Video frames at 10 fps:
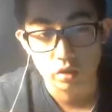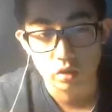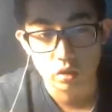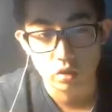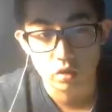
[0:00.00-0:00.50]

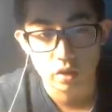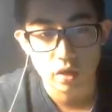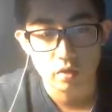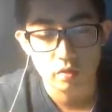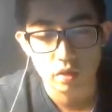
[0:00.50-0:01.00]
got knocked
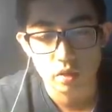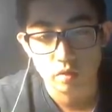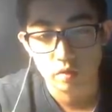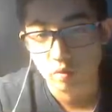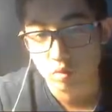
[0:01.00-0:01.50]
out in the
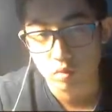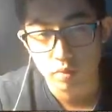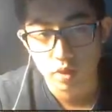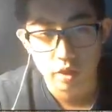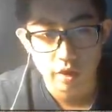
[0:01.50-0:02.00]
Korean War,
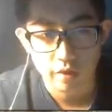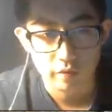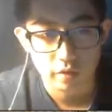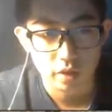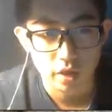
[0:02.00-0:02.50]
but
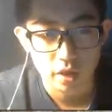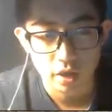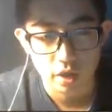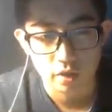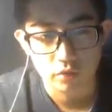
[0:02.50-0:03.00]
however,
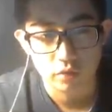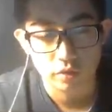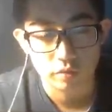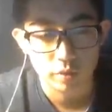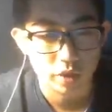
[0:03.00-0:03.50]
luckily for
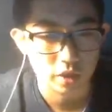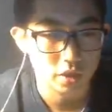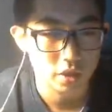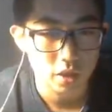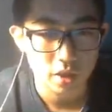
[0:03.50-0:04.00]
the
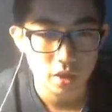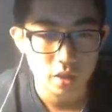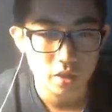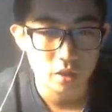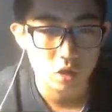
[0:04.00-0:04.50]
British,
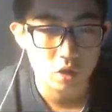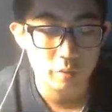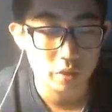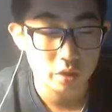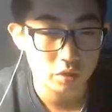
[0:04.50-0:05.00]
the
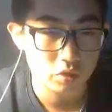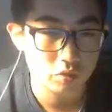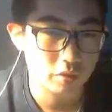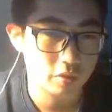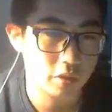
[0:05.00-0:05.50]
communist
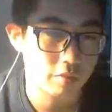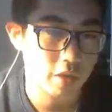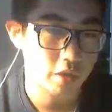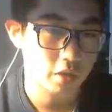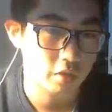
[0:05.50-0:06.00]
troops didn't
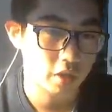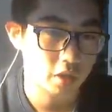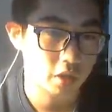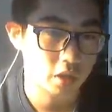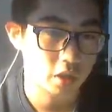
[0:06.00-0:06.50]
manage to
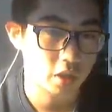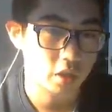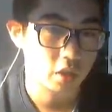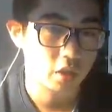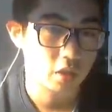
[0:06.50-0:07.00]
actually
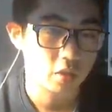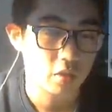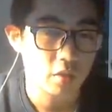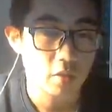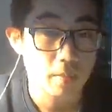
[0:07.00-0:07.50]

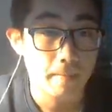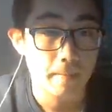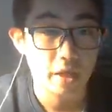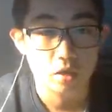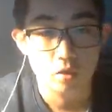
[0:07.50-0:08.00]

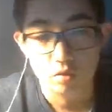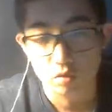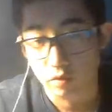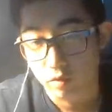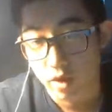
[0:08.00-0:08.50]
make use
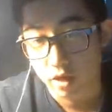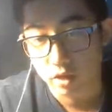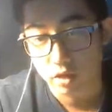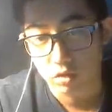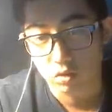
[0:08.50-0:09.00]
of the
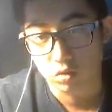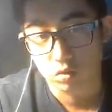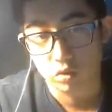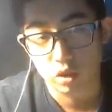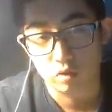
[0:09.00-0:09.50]
wrecks
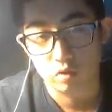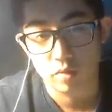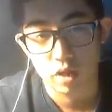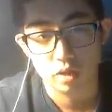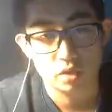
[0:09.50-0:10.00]
or the
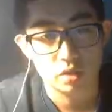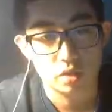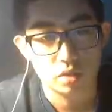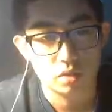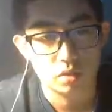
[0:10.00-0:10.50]
remains.
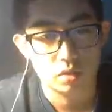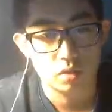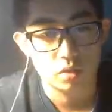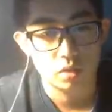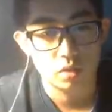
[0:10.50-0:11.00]

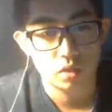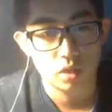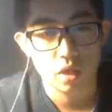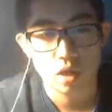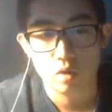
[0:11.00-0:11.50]

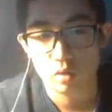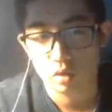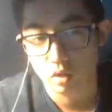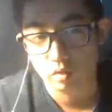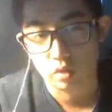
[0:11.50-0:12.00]
And now we're
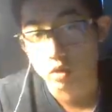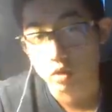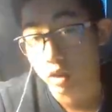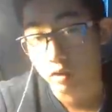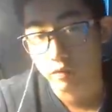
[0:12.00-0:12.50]
going to kill this
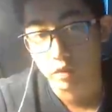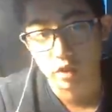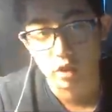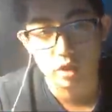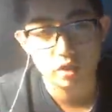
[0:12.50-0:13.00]

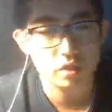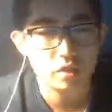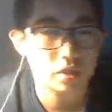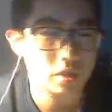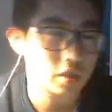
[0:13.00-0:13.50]
T-49. As you
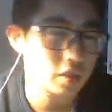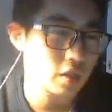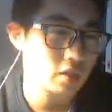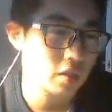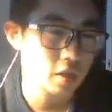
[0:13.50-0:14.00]
can see,
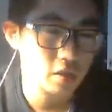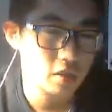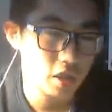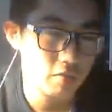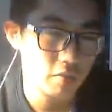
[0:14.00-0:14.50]
that this
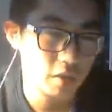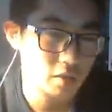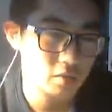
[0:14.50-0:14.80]
gameplay